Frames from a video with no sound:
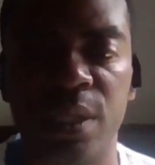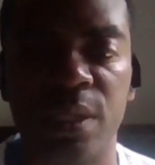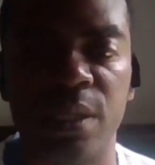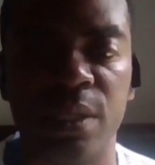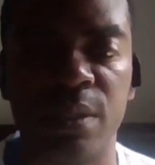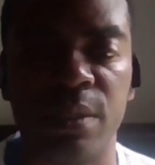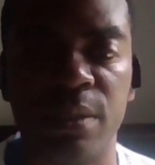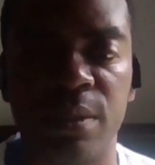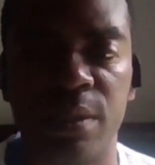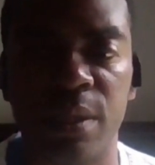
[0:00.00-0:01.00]

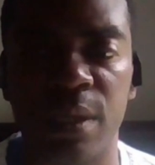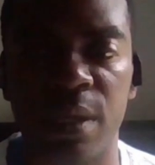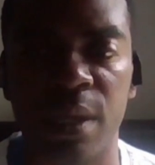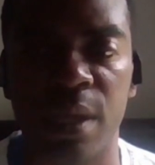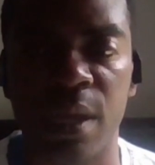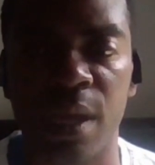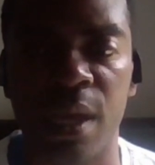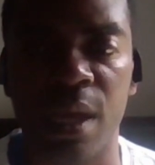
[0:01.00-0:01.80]
Nobody speaks.